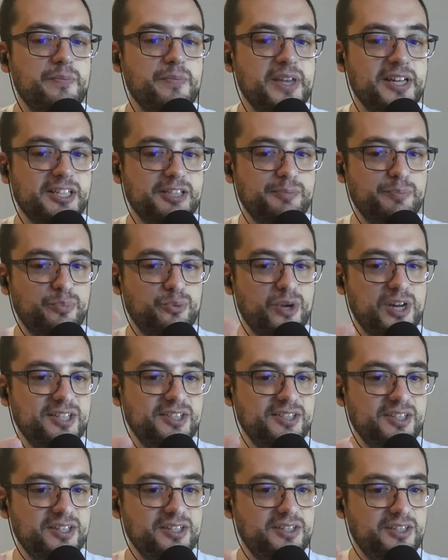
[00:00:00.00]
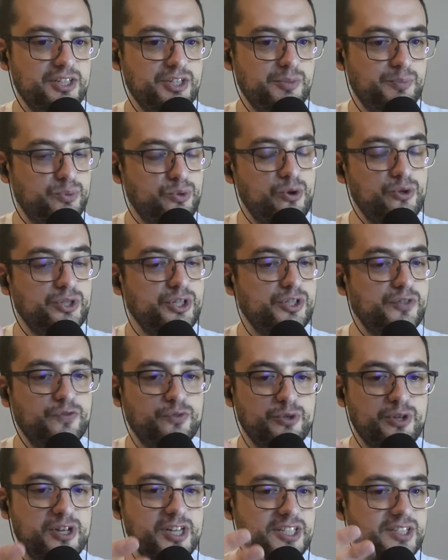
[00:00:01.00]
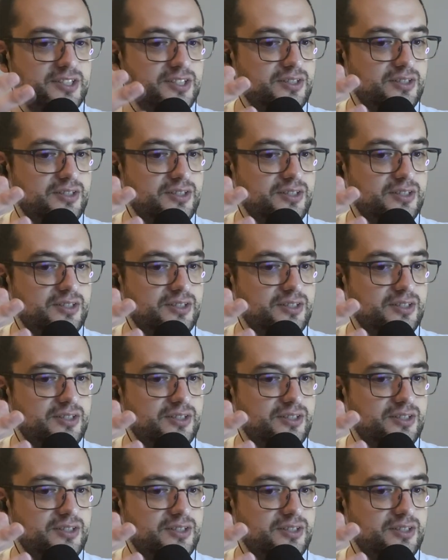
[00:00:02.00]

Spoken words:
expressing this process for you